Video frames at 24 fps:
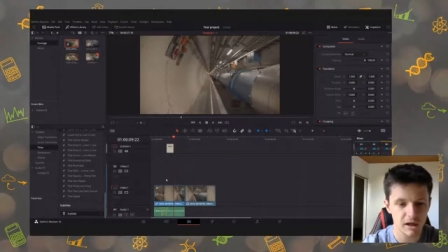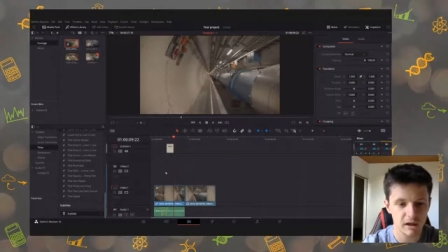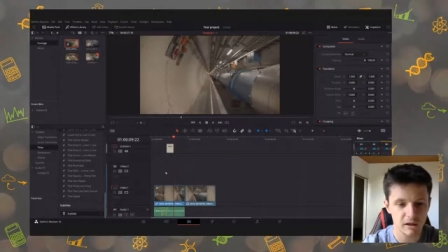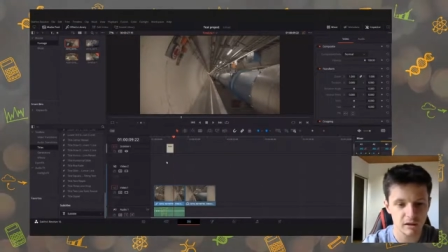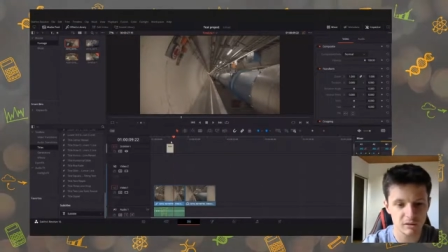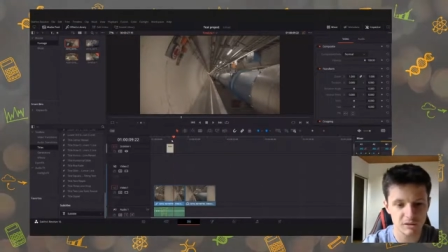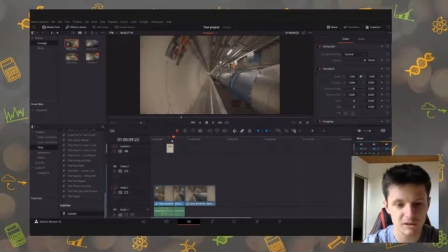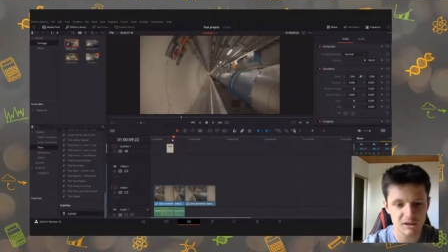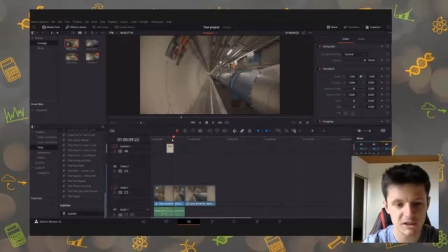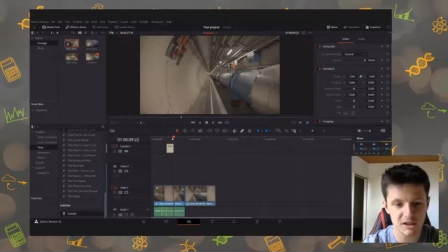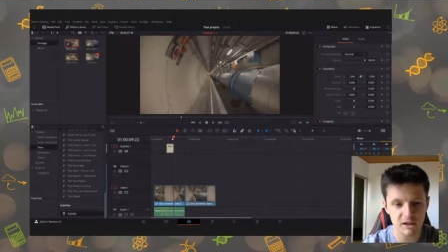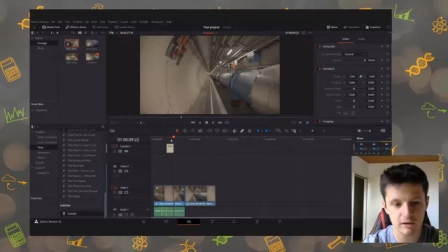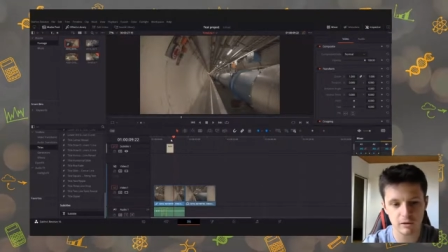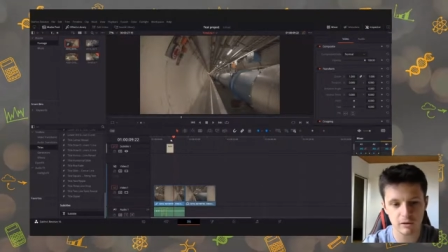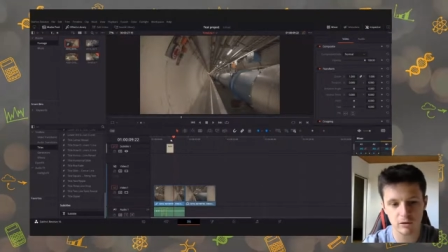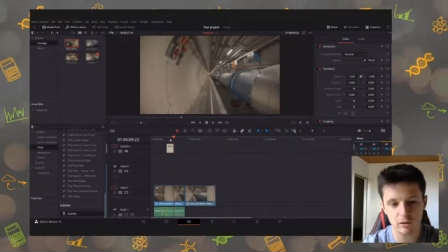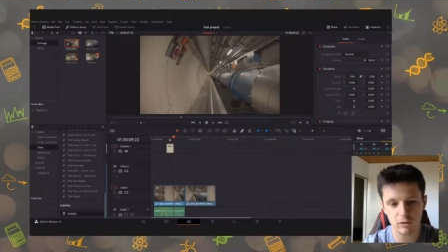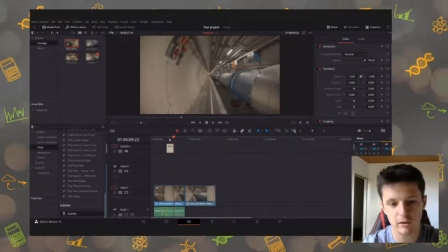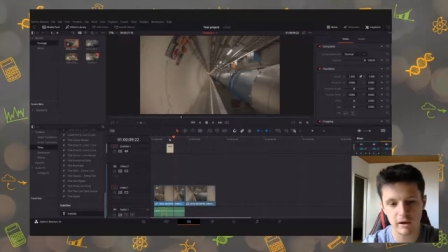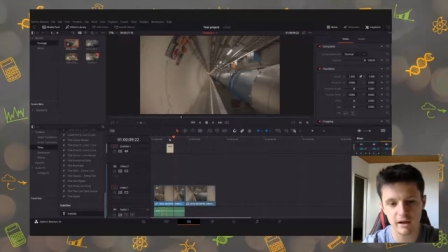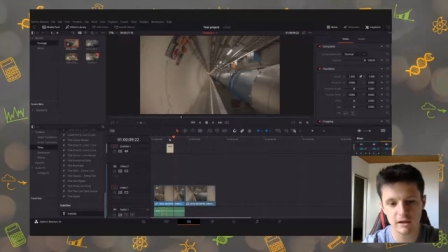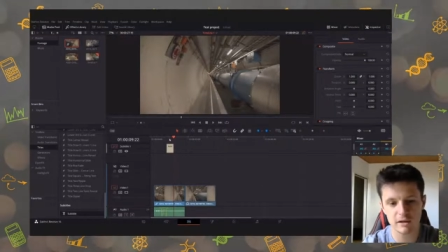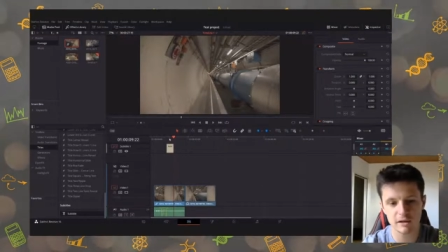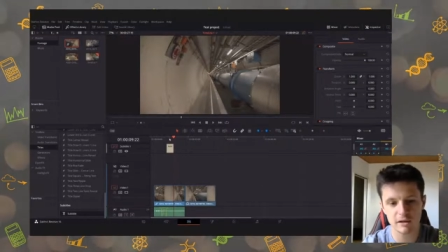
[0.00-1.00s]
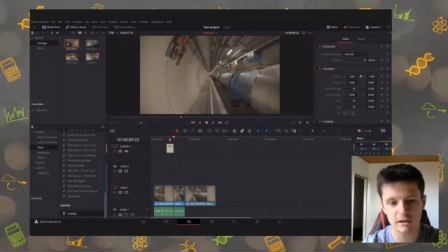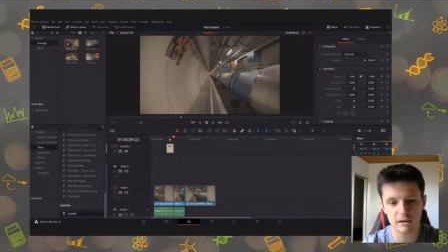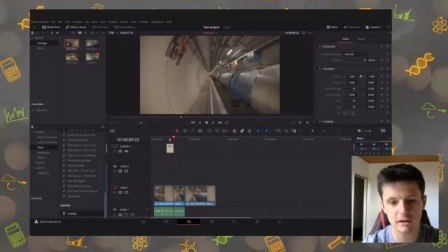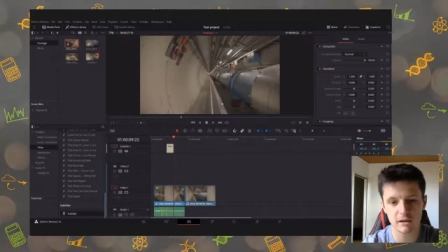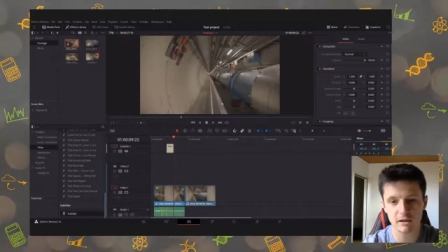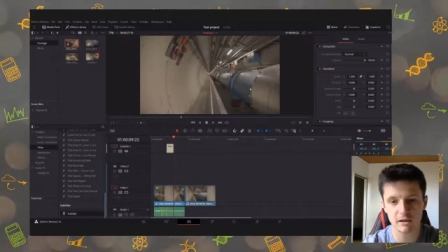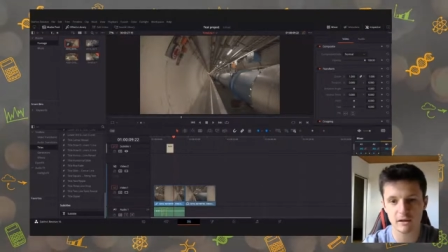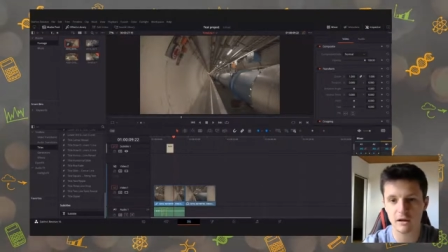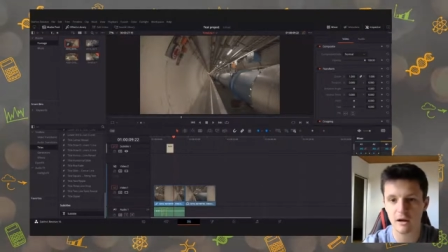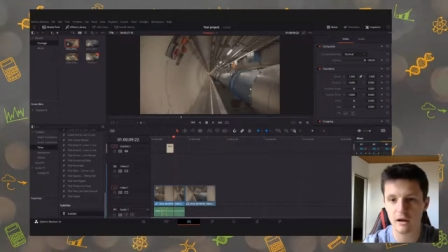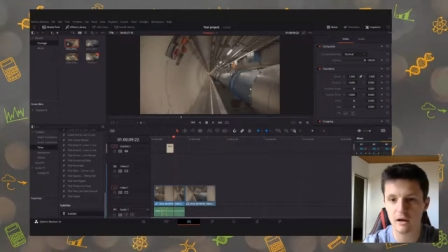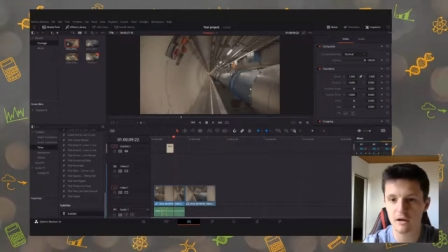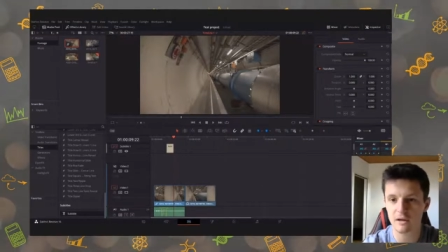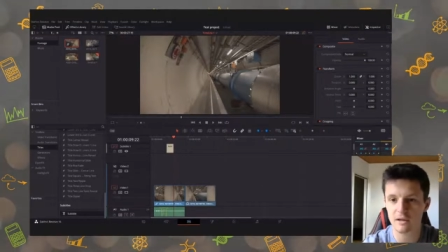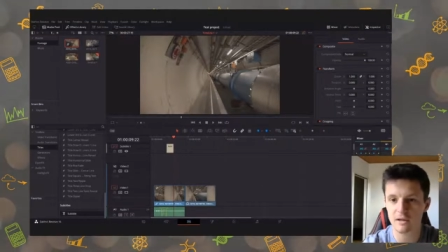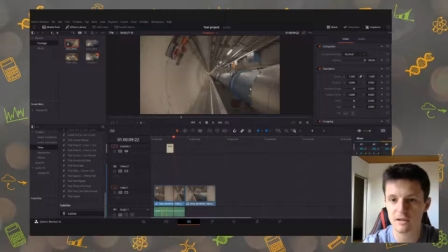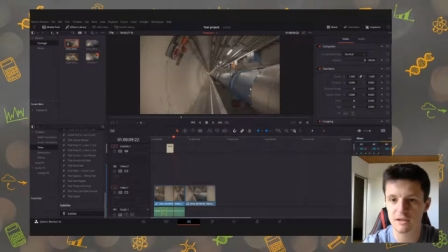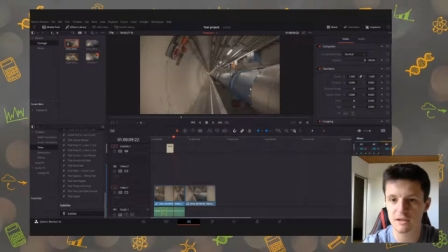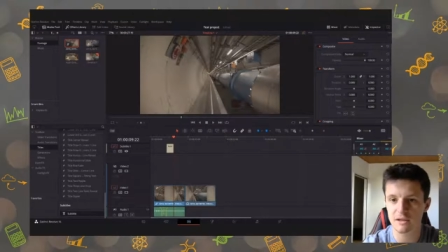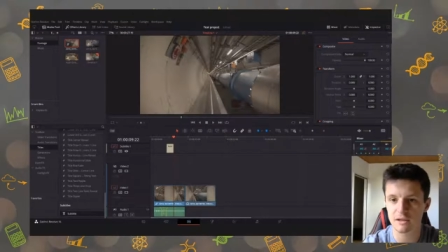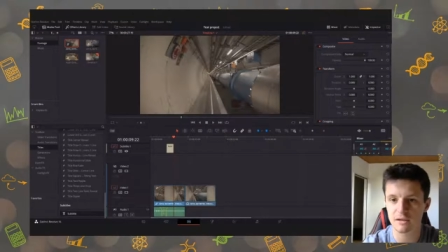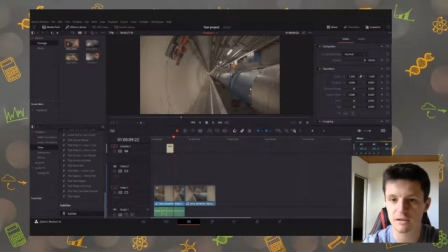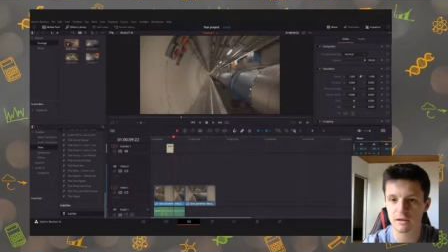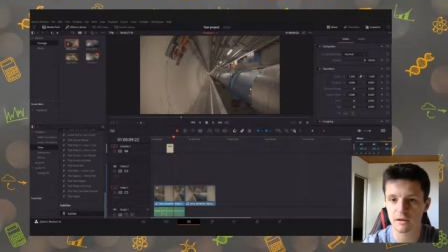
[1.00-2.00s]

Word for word: you'll see it'll create a last,